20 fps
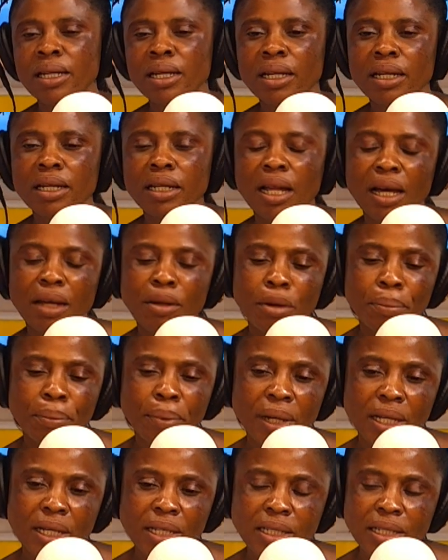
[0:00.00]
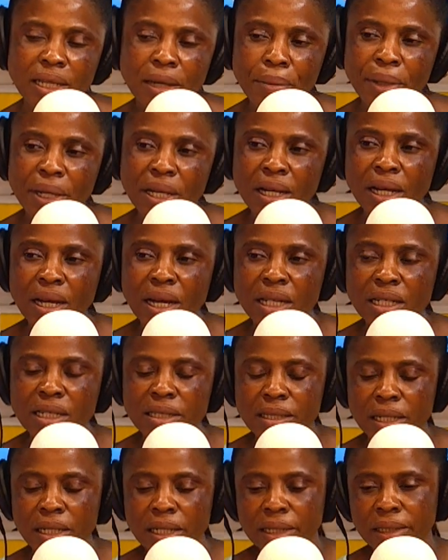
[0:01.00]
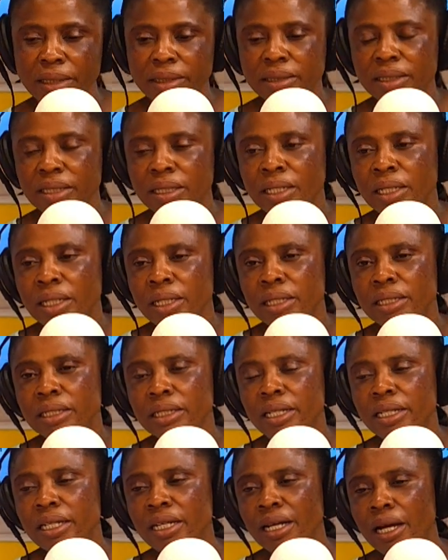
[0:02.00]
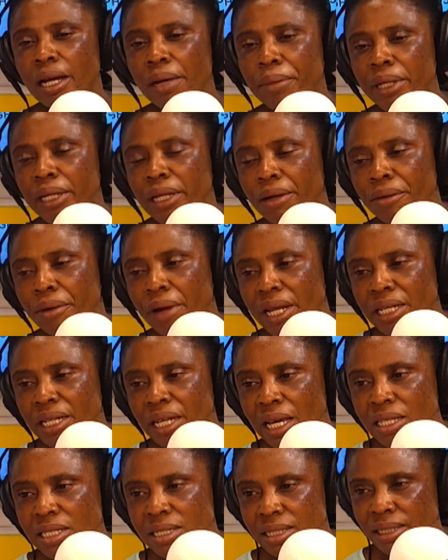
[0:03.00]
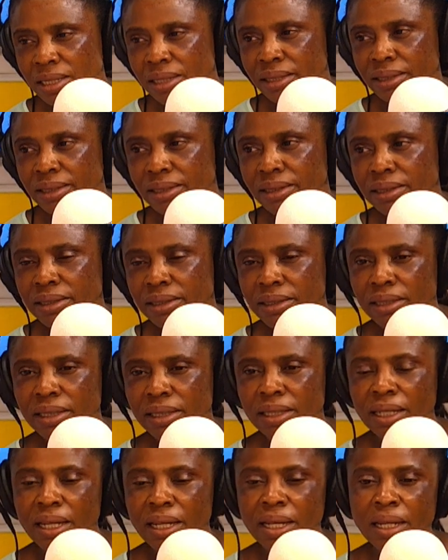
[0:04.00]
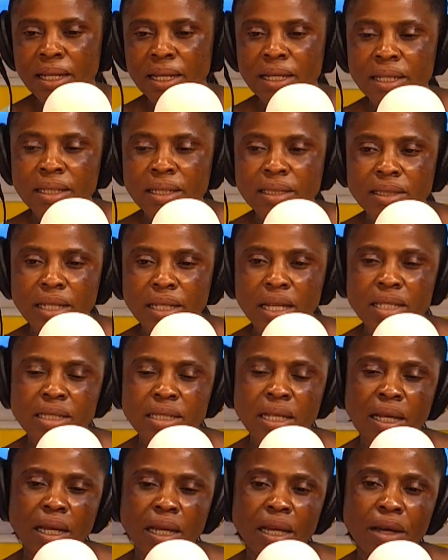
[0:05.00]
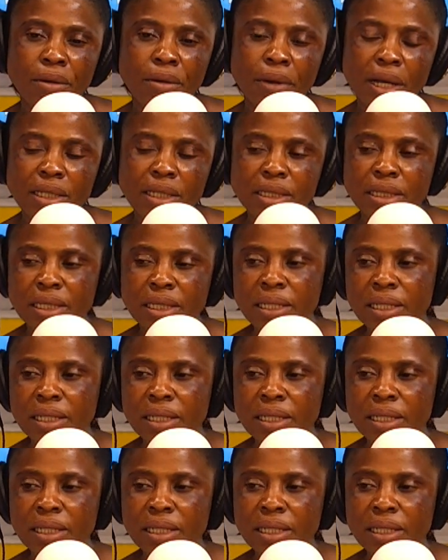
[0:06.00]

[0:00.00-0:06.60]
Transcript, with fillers: Na no pay de me kan ni se. De di kan me de urade ase. Answer erade